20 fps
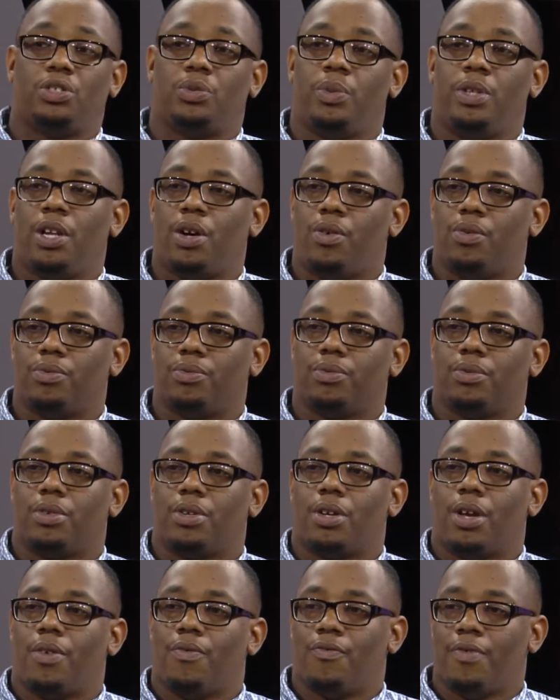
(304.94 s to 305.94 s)
we don't
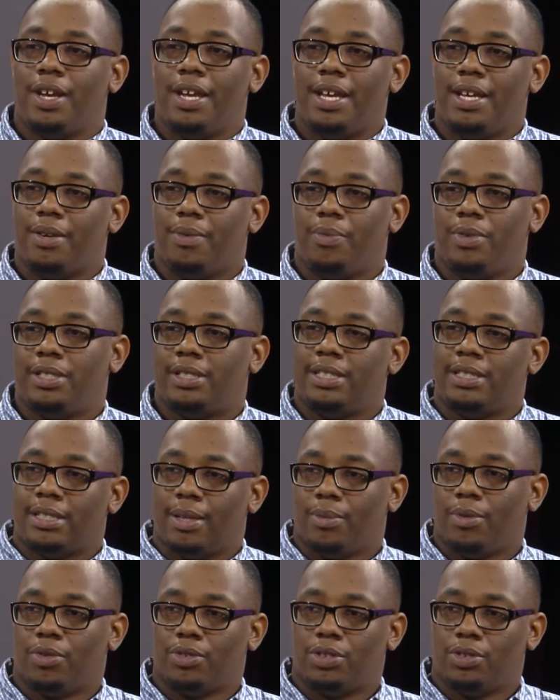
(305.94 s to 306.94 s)
read. We see
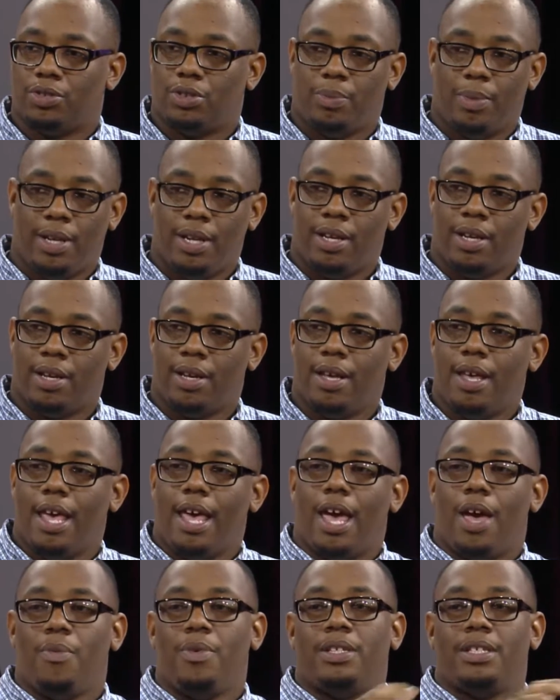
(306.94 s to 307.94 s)
something on social media,
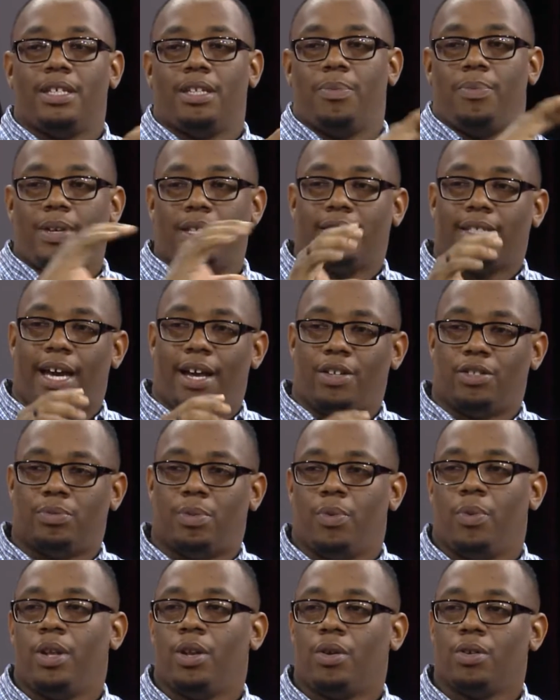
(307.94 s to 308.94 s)
we see the big titles,
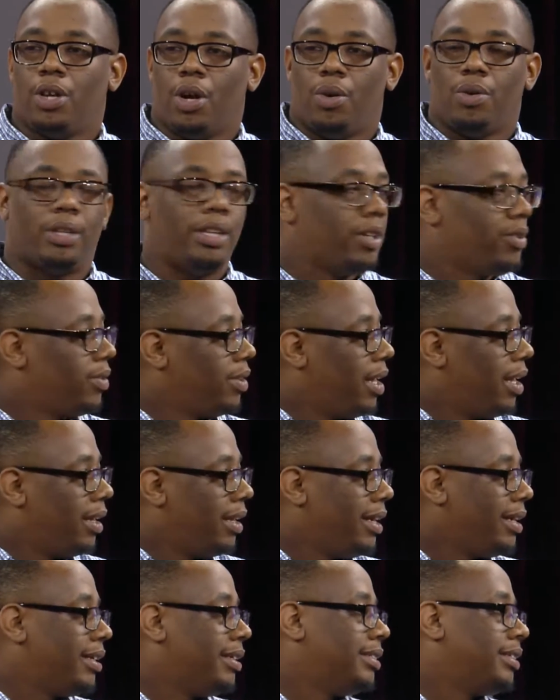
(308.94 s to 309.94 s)
but we don't go click on that
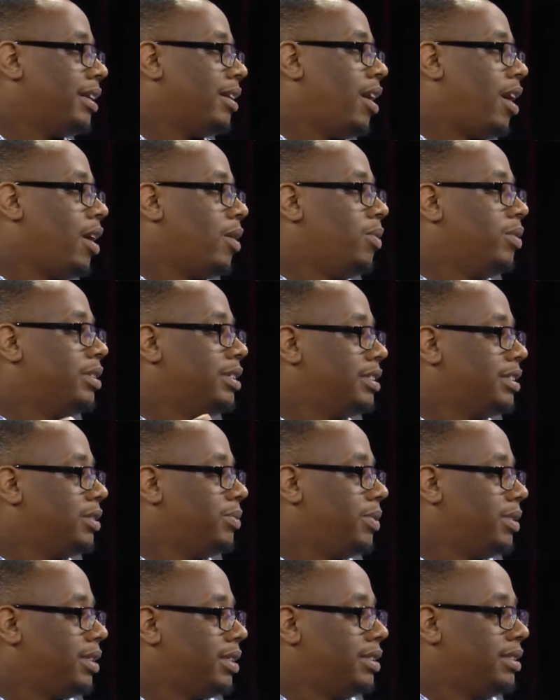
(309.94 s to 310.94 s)
link and say, all right, well, this is
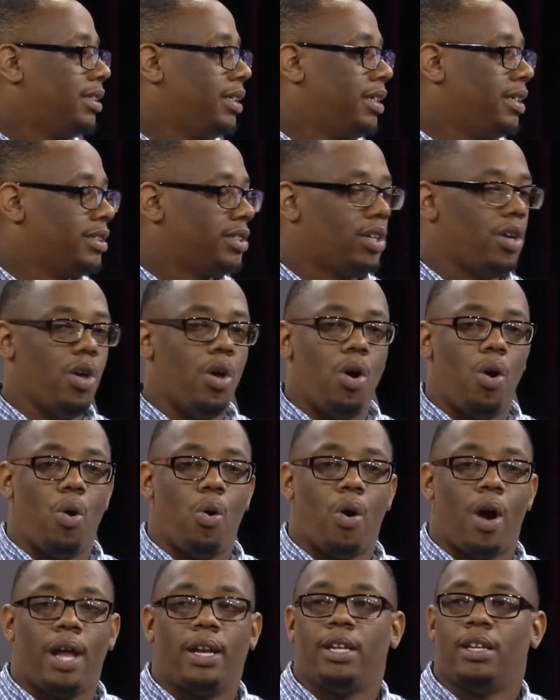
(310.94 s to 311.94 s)
what this is,
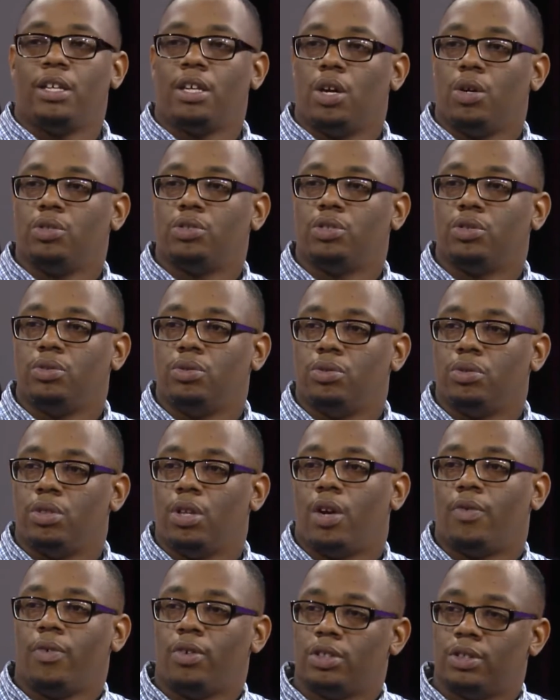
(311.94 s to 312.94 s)
or I need to go to
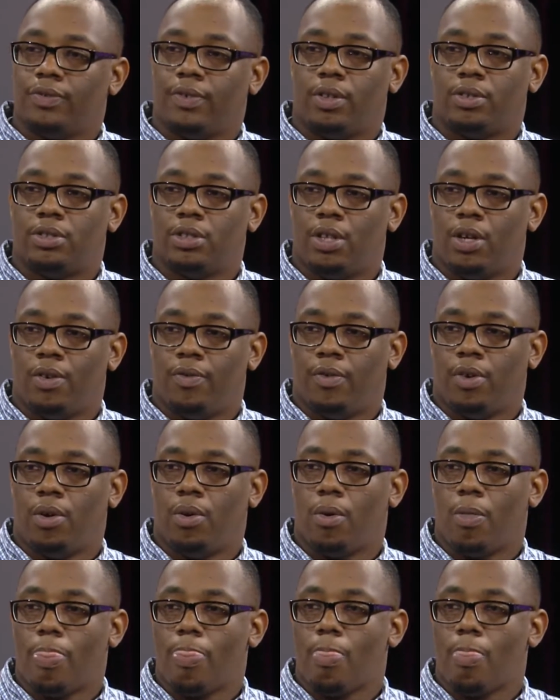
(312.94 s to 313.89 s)
Roosevelt to go vote,